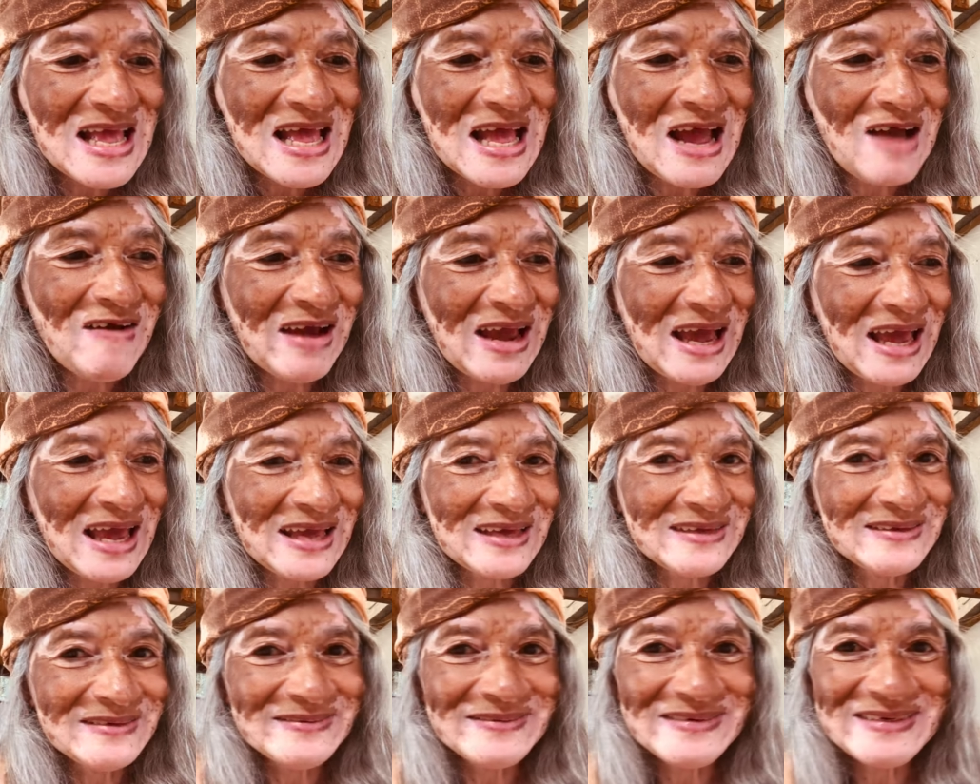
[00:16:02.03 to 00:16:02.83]

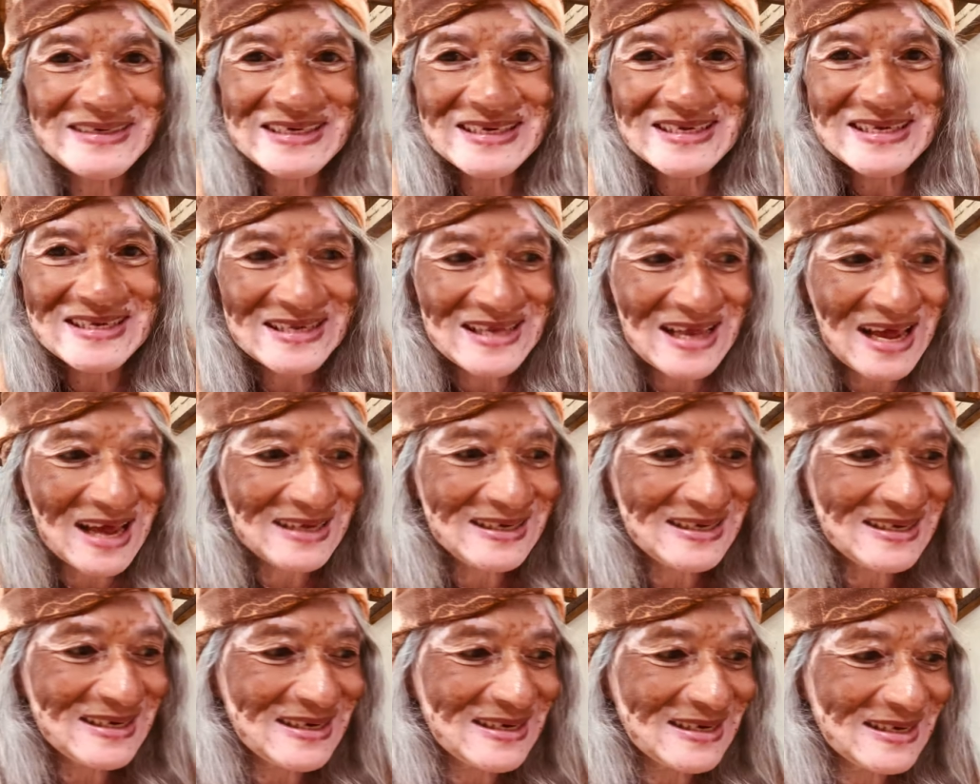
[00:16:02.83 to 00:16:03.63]
Okay, does
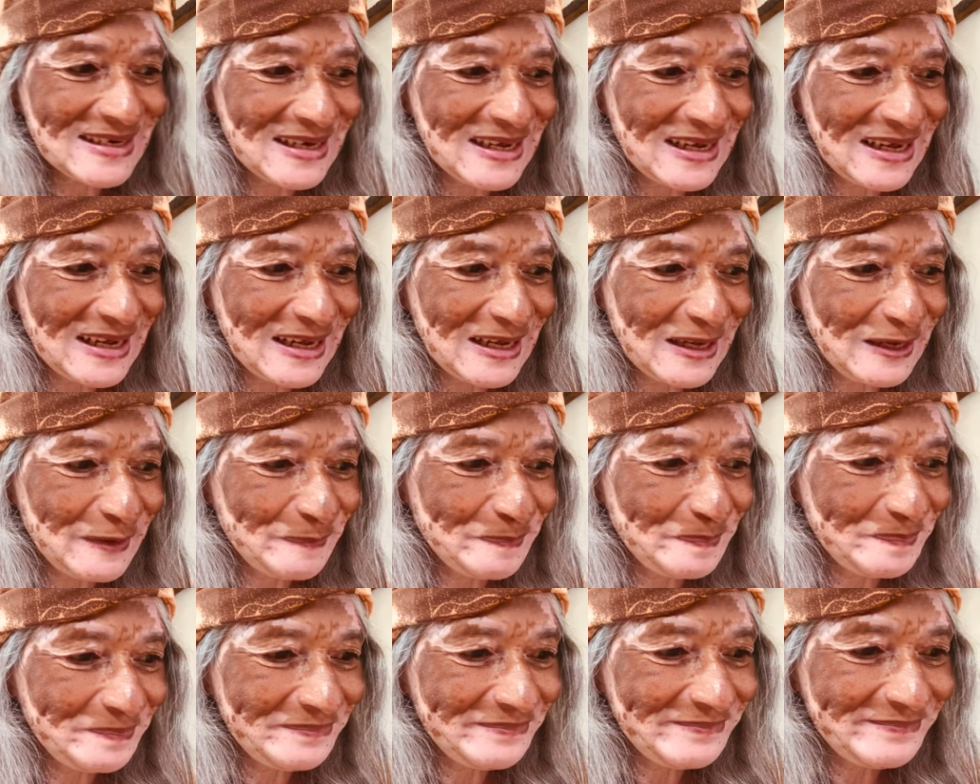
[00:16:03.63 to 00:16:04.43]
that
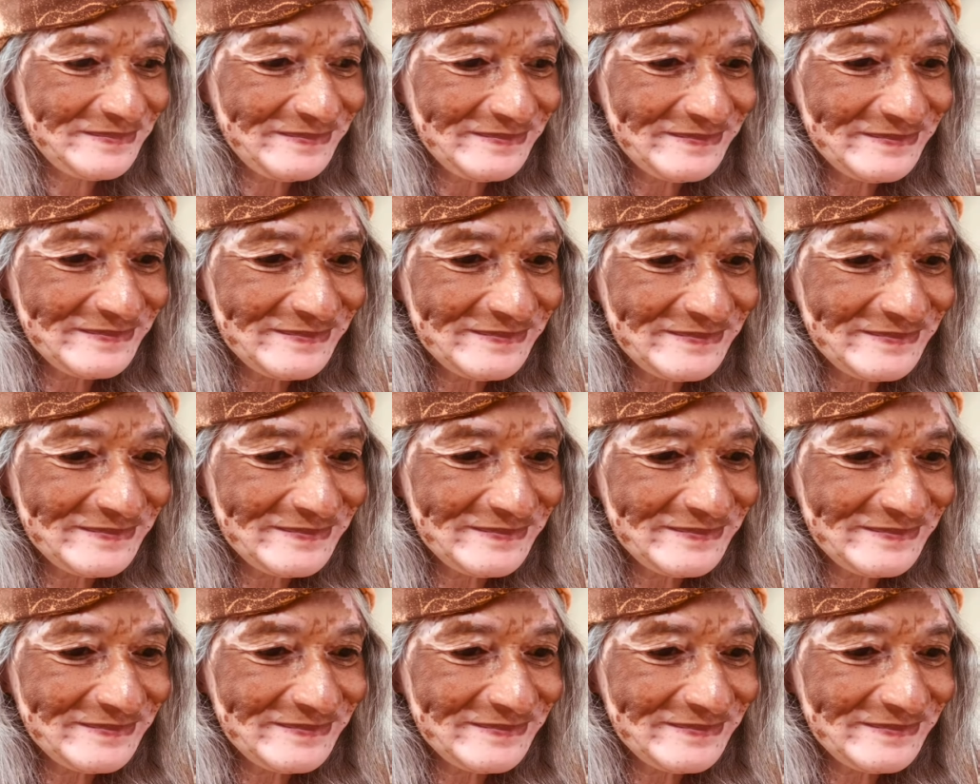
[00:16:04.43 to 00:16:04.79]
um,